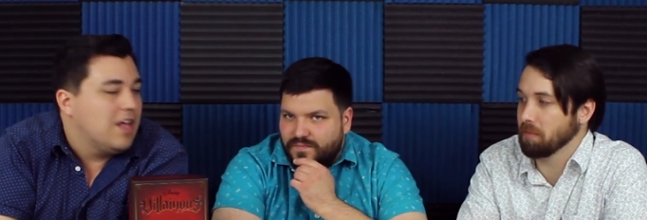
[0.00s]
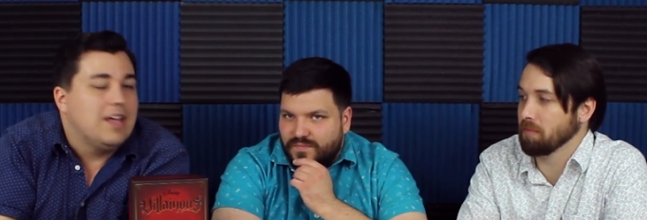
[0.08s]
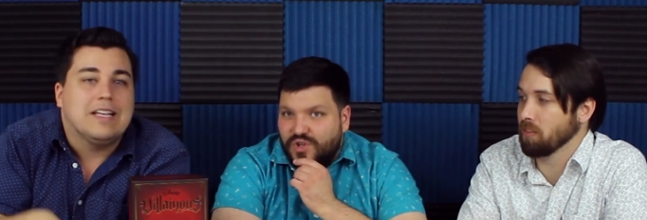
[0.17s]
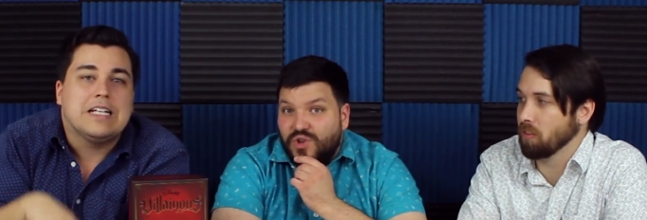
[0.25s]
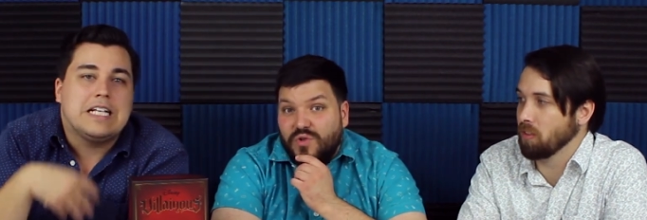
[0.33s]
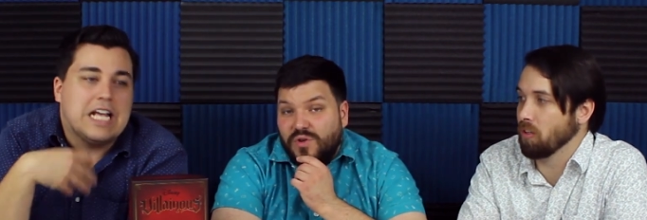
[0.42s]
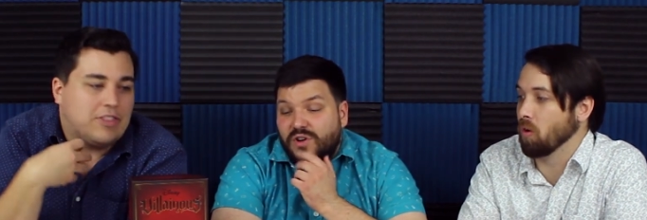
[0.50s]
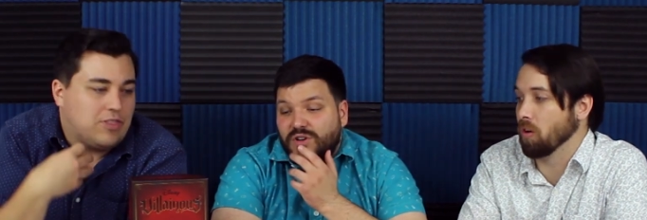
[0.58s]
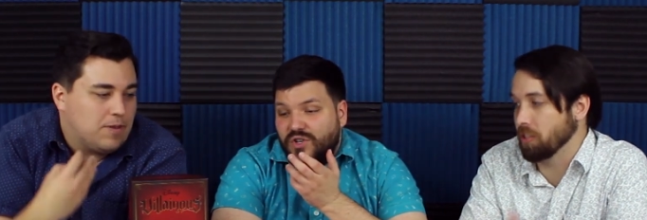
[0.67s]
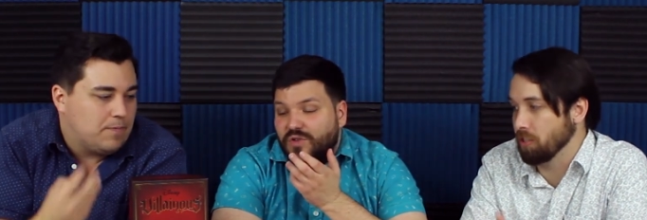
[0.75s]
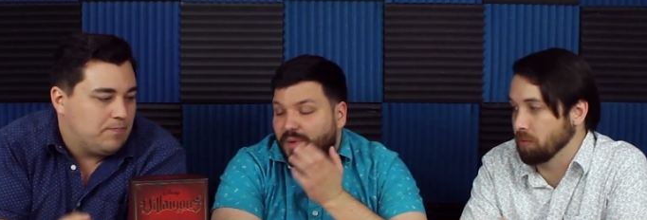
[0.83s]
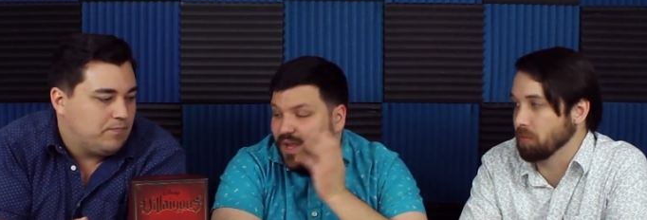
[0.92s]
Speaker 1: Three two get, or
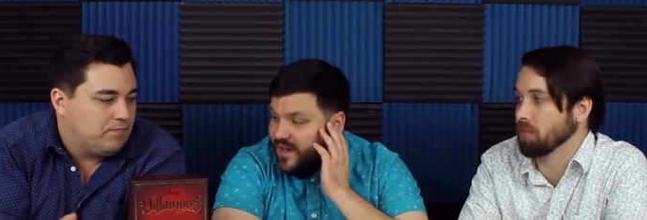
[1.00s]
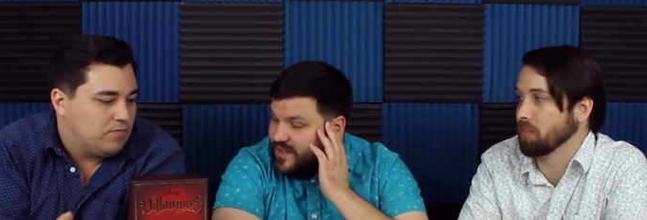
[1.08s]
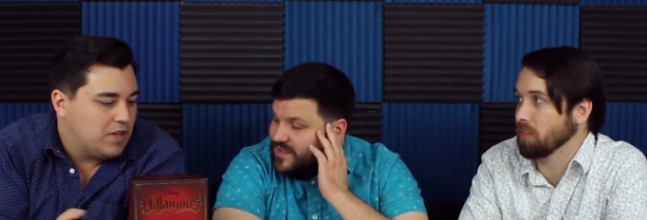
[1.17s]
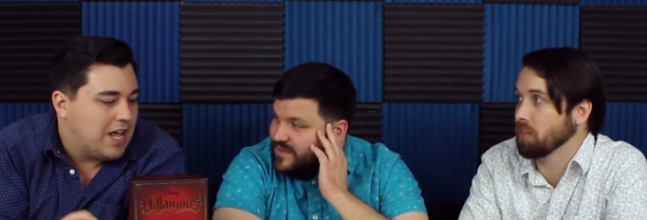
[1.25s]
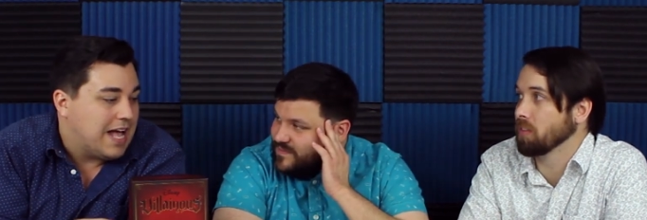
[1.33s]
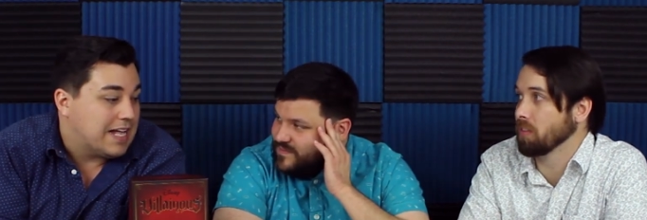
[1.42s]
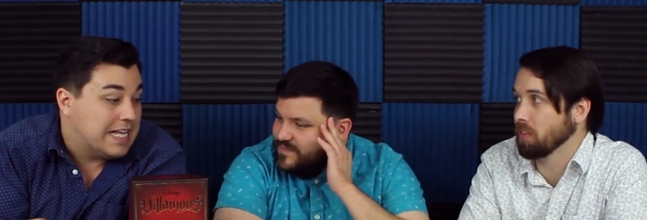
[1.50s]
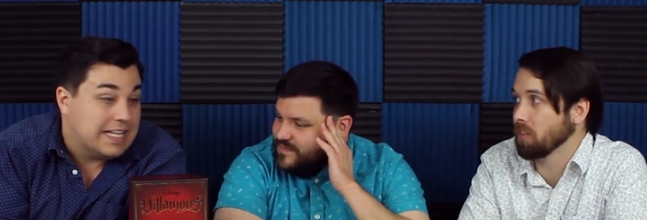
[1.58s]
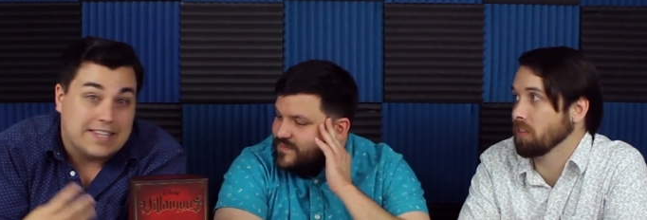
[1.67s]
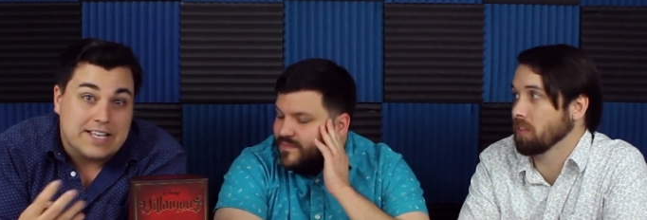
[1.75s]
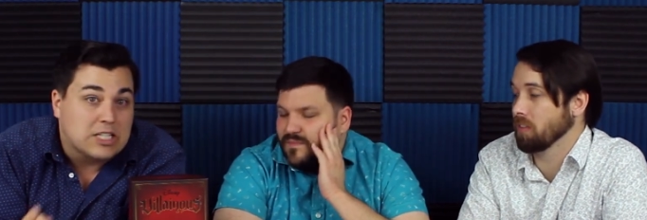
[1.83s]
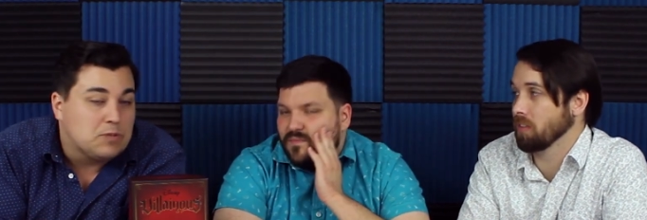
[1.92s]
two players. Yeah, get
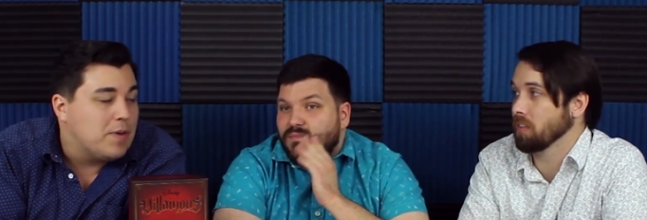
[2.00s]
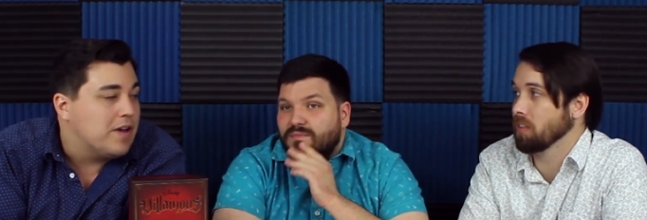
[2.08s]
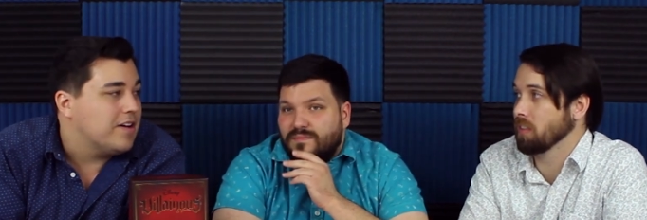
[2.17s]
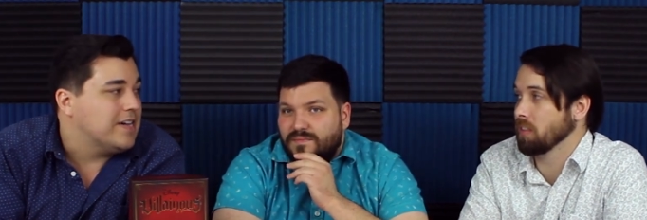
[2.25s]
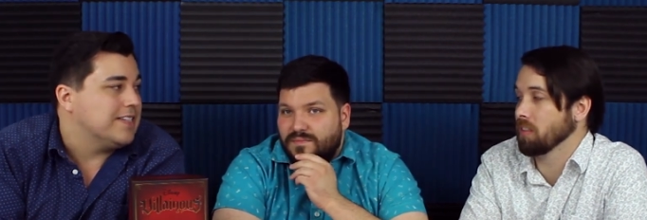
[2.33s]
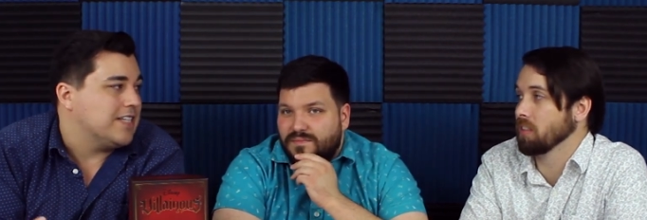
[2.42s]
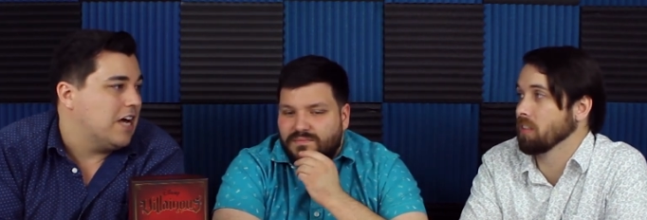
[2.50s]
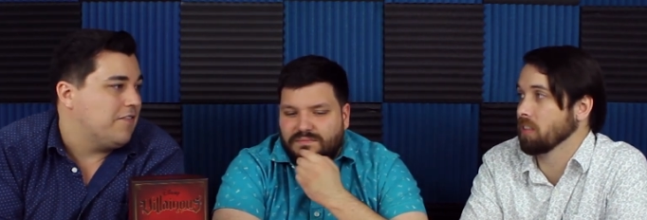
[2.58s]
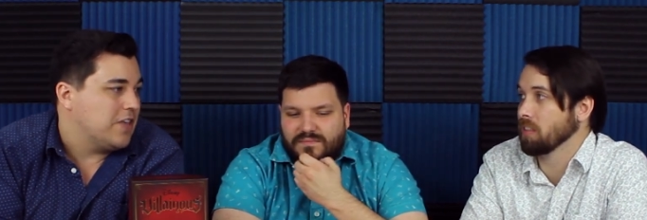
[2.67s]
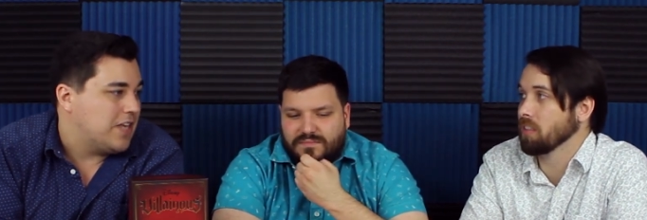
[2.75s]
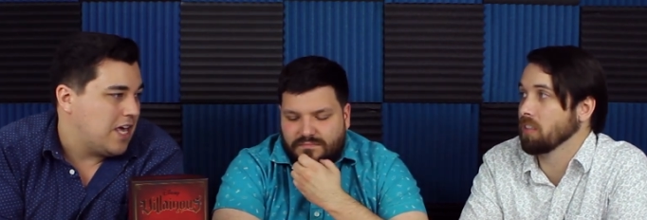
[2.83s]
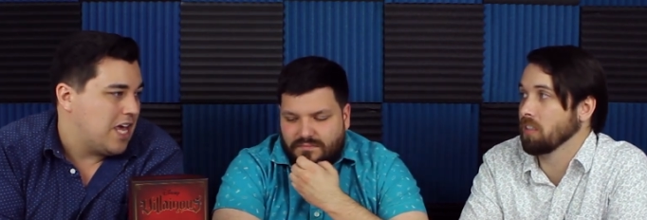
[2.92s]
the experience of
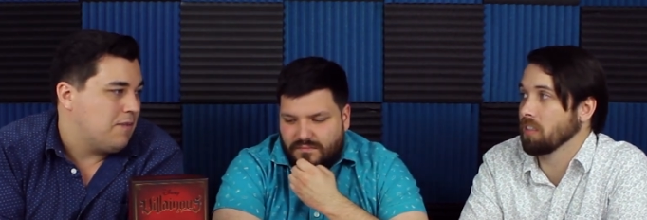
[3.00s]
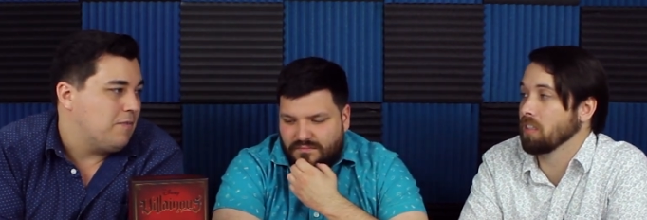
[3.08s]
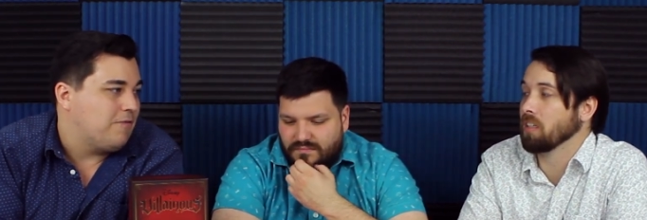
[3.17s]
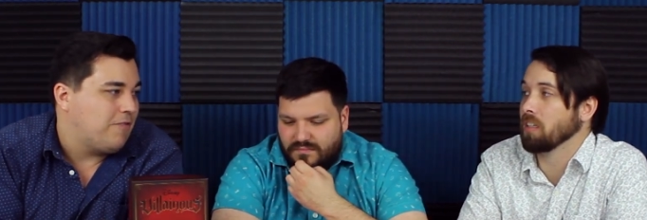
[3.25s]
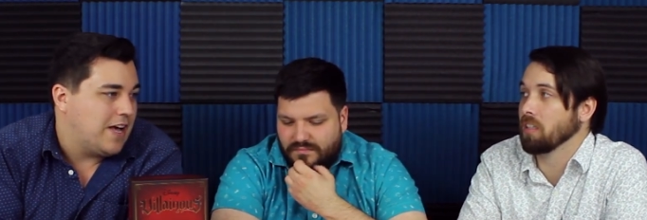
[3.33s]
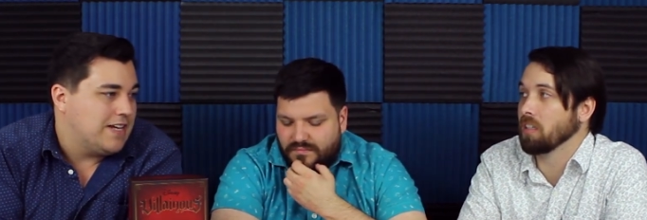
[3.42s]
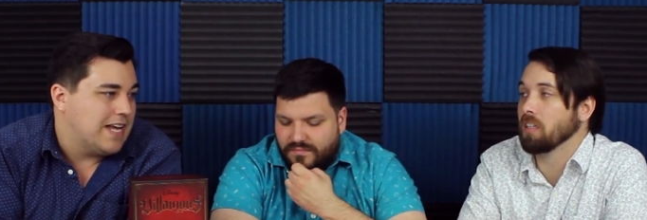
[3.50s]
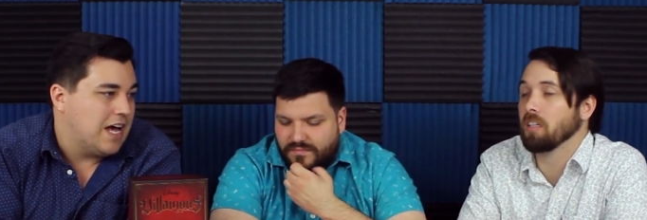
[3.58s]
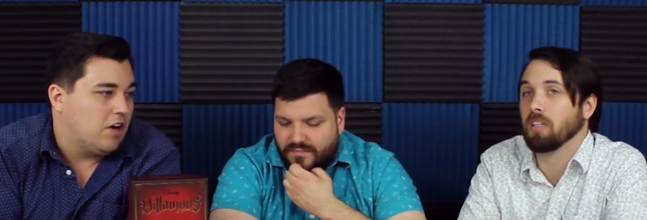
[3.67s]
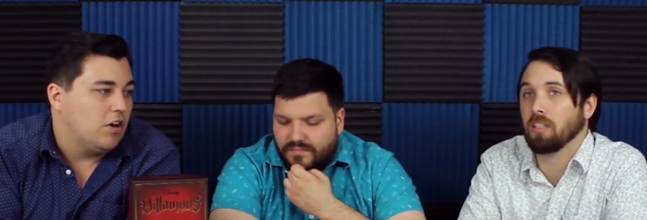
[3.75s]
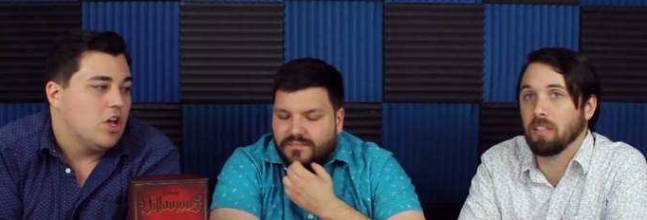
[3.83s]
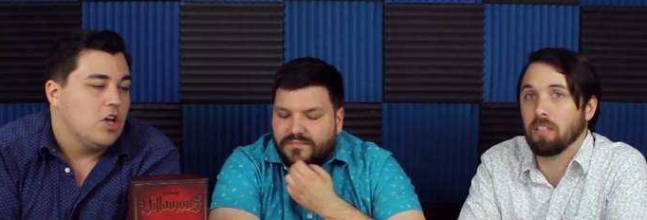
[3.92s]
the game and find
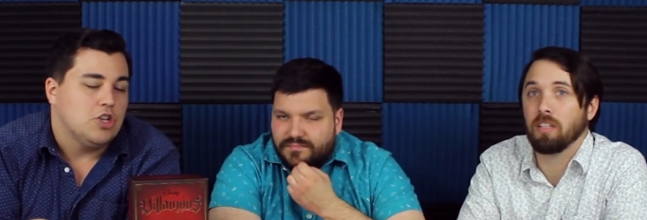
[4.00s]
out